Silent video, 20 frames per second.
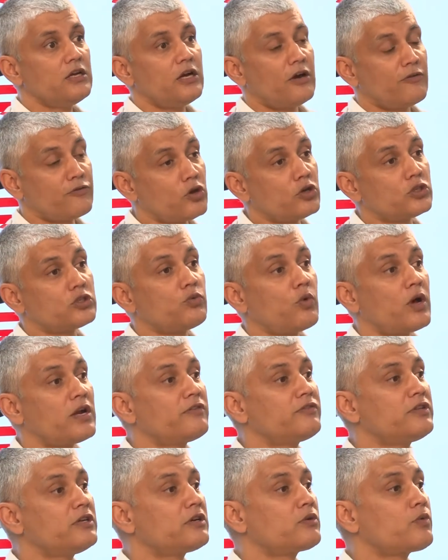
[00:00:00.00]
Of course, one
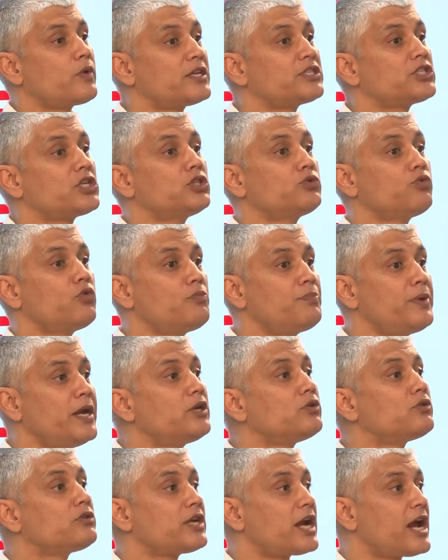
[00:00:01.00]
of the questions would be
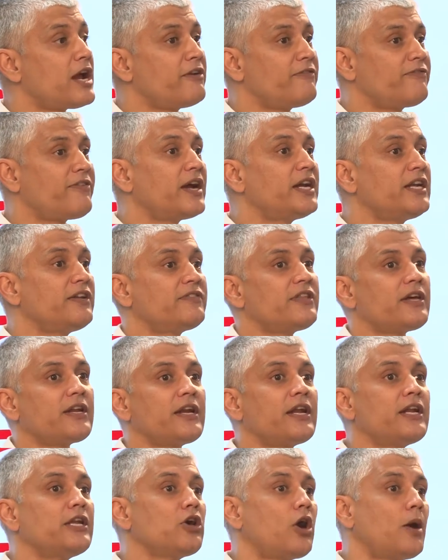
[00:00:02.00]
to try and find if there are
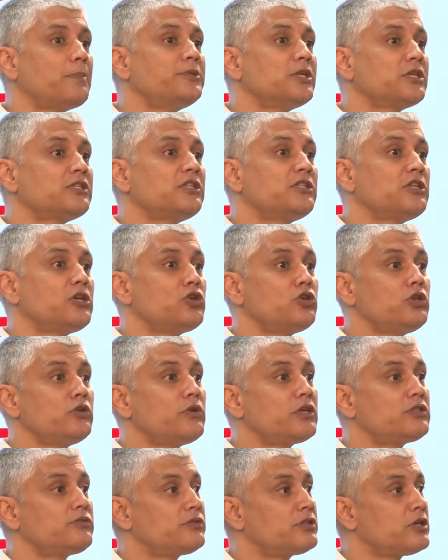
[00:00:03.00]
any objects in the
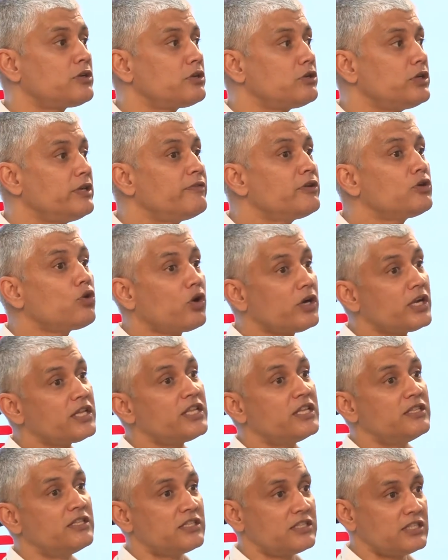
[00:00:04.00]
universe which are even older
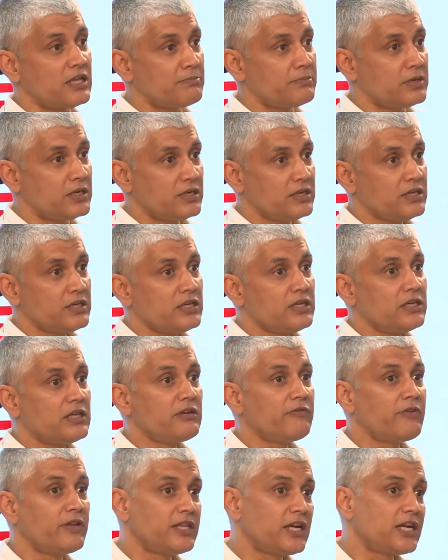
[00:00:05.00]
than this number.
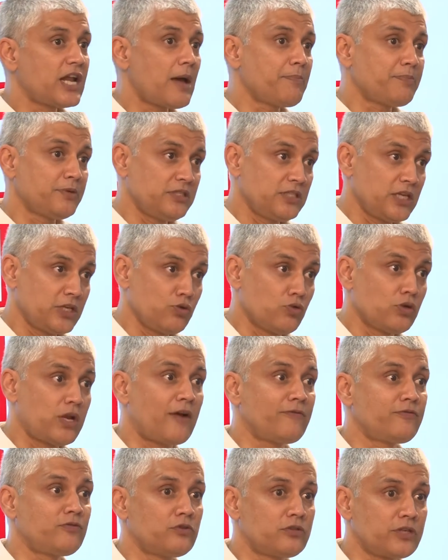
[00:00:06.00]
When that happens, then you will
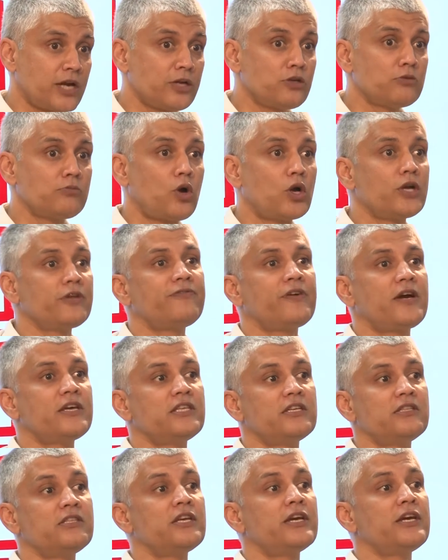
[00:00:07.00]
have to try to modify
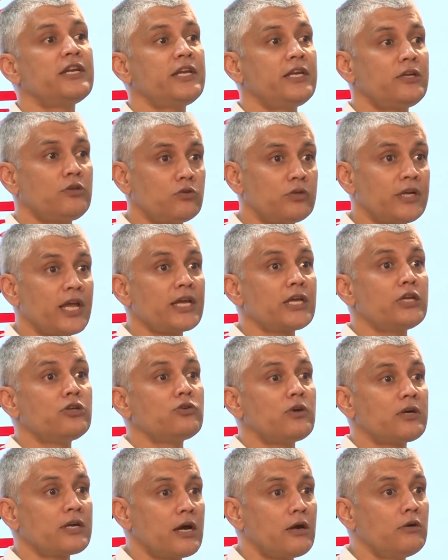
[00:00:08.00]
the theory to take
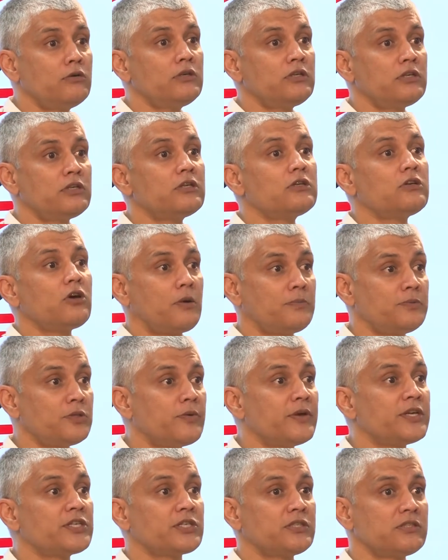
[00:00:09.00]
into account
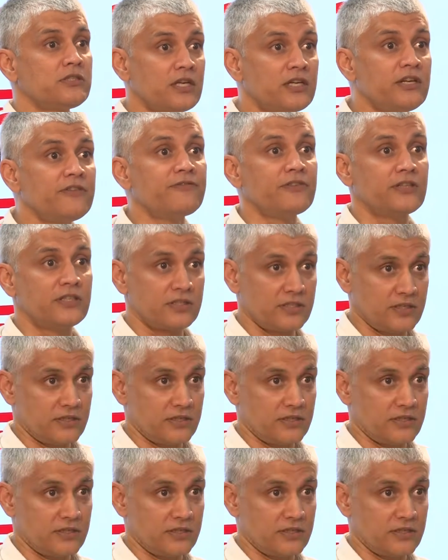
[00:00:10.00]
observations are different.